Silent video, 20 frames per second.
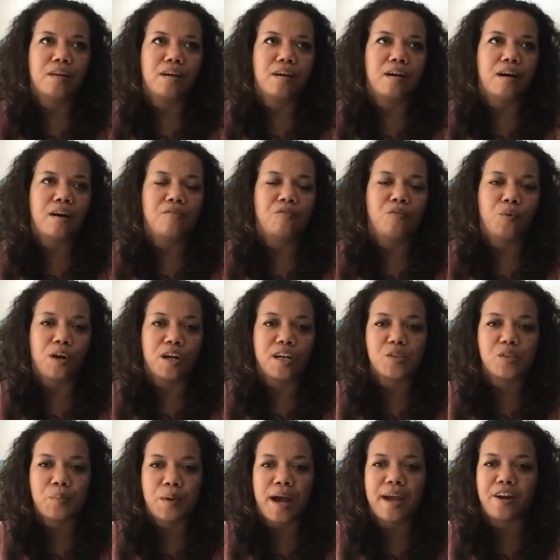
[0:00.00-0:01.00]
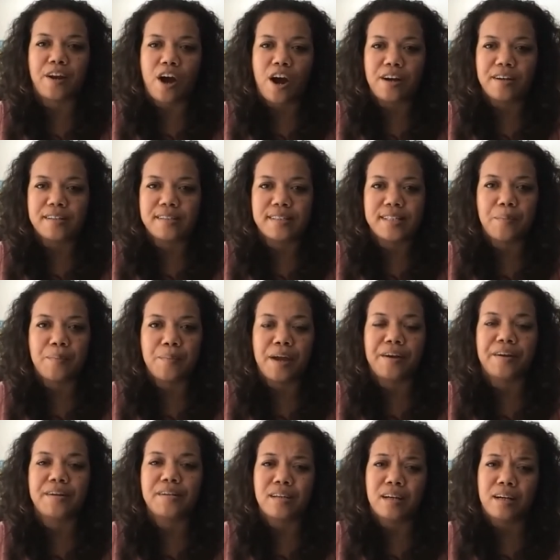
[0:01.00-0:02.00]
of works by an artist named
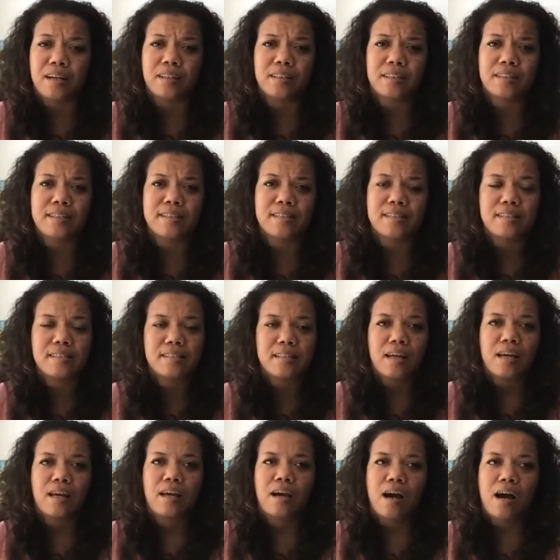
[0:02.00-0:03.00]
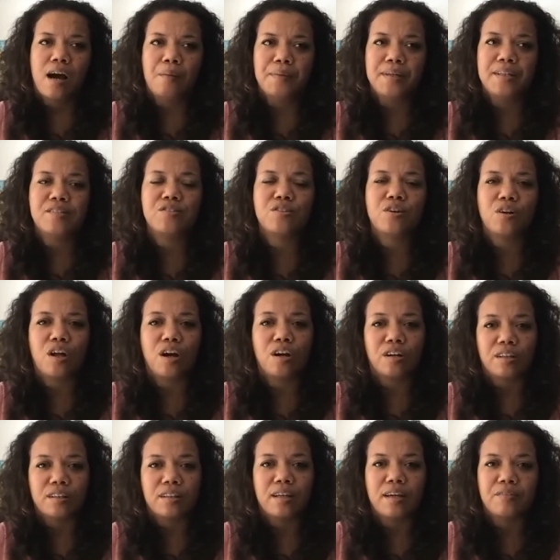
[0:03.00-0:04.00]
Aaron Douglas. And he's no
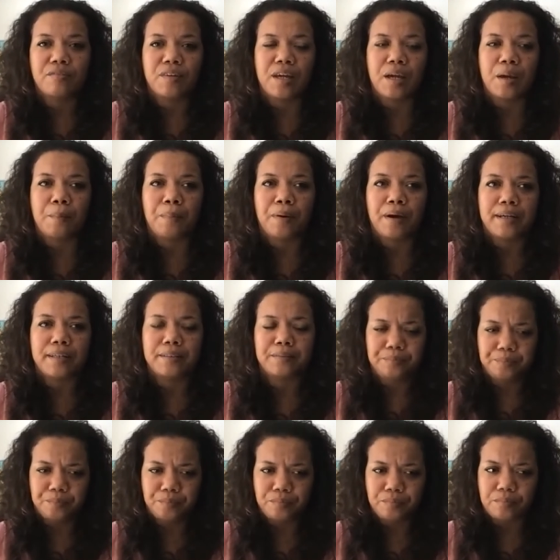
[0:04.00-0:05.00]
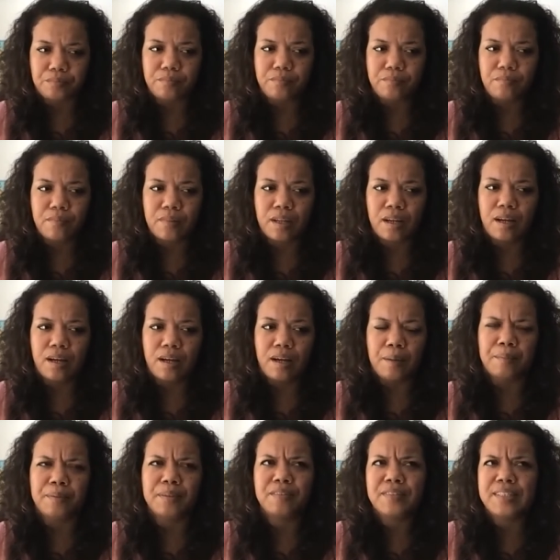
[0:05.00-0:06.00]
longer living, but I
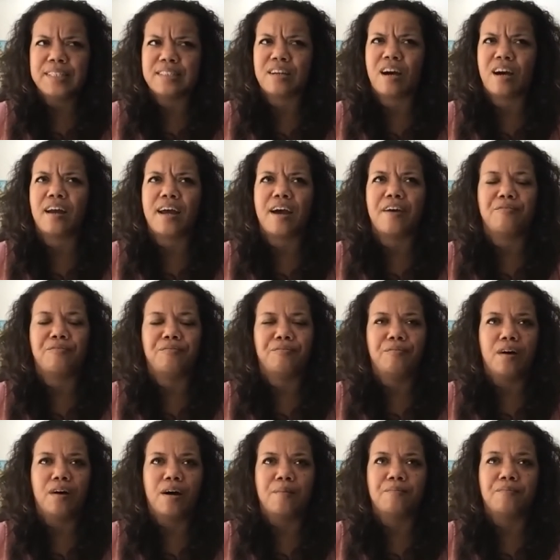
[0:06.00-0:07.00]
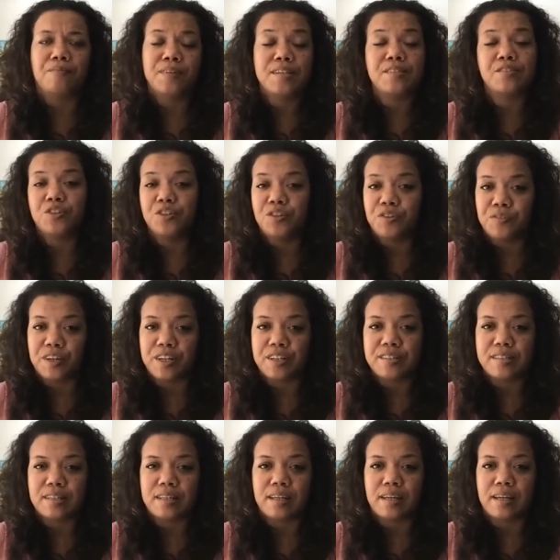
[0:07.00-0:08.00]
believe he taught at Fisk
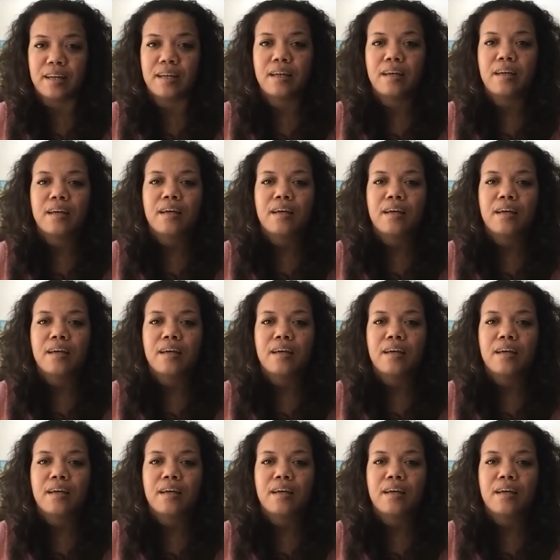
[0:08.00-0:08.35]
University.